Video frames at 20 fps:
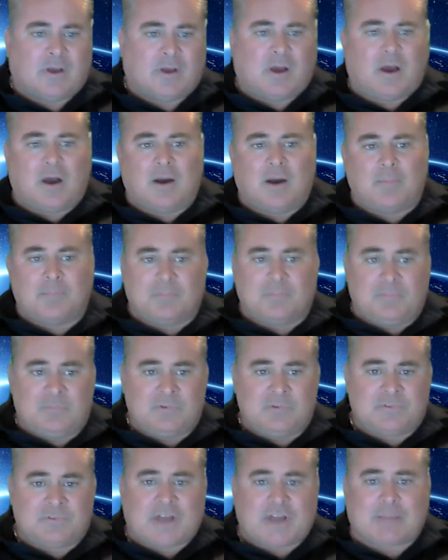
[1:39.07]

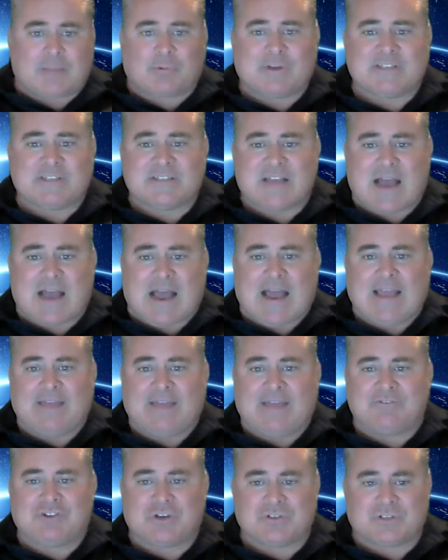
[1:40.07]
Top reasons I
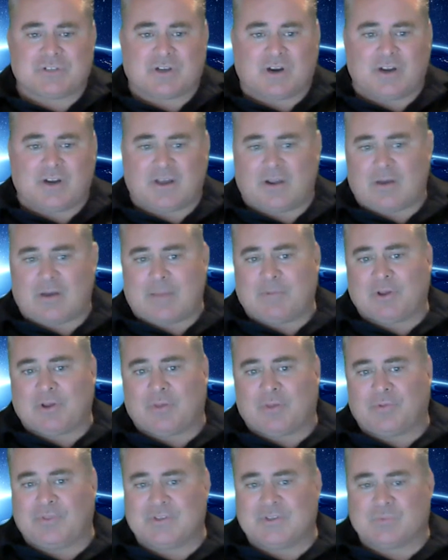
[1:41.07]
have chosen Cardano. I'm going to
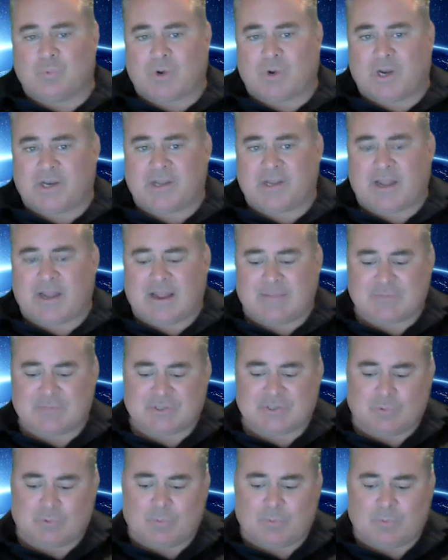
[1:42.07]
go through this one at a time,
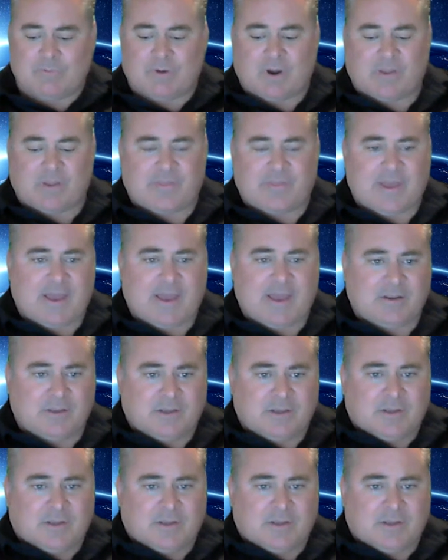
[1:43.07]
so we'll move on to that.